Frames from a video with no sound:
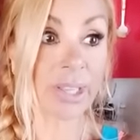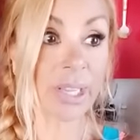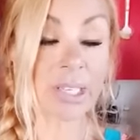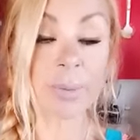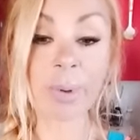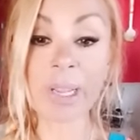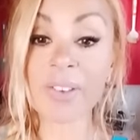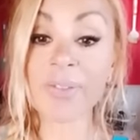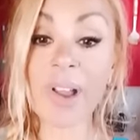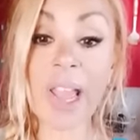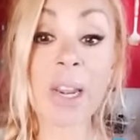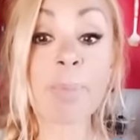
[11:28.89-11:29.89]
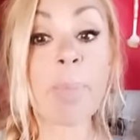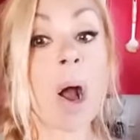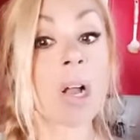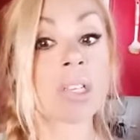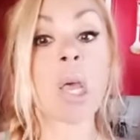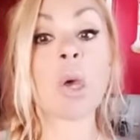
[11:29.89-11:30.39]
I'm like, if I had a box,
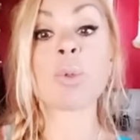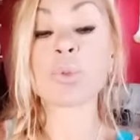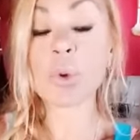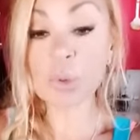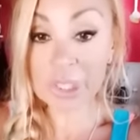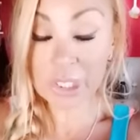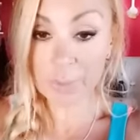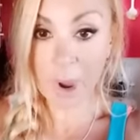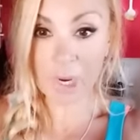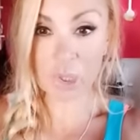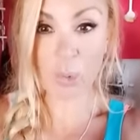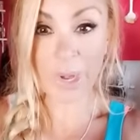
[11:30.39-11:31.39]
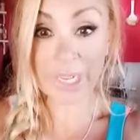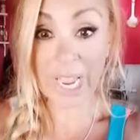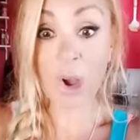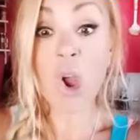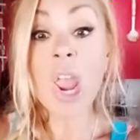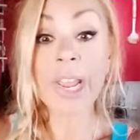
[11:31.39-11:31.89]
I would throw this in a box right now
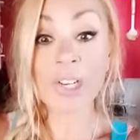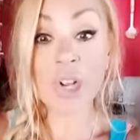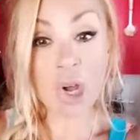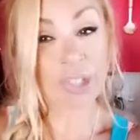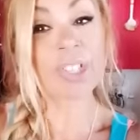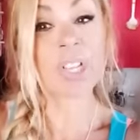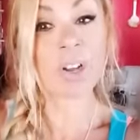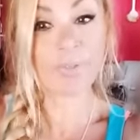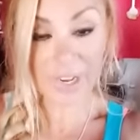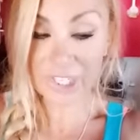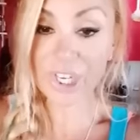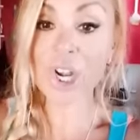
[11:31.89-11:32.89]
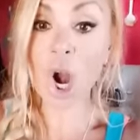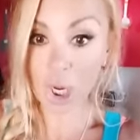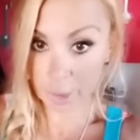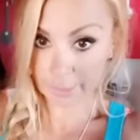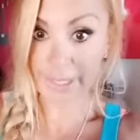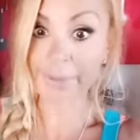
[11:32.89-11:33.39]
and call the Salvation
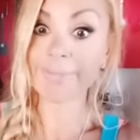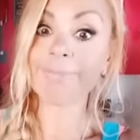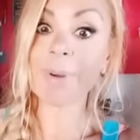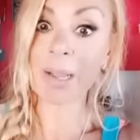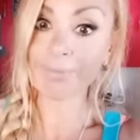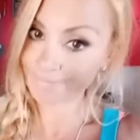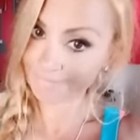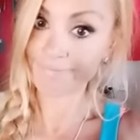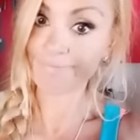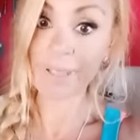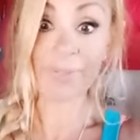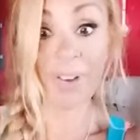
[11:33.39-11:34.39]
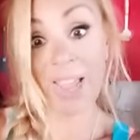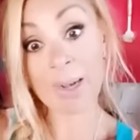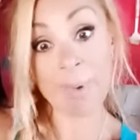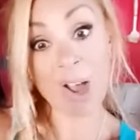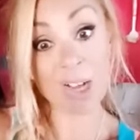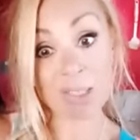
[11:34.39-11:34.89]
Army if I had a
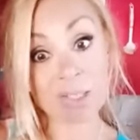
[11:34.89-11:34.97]
box.